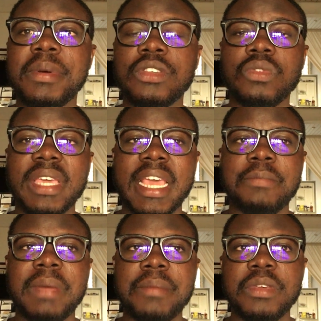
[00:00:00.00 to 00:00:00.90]
You get
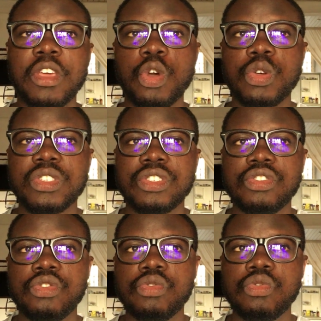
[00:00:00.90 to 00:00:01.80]
by because
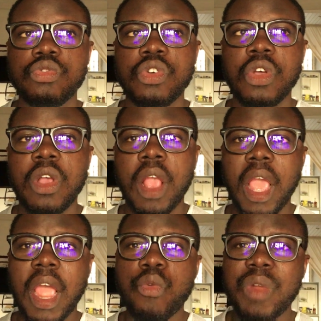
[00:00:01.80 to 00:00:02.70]
you
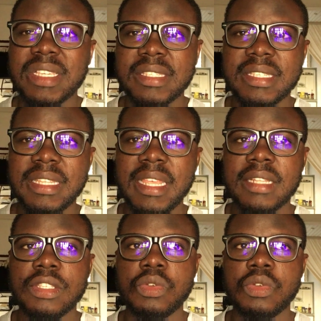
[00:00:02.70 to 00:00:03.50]
are resilient.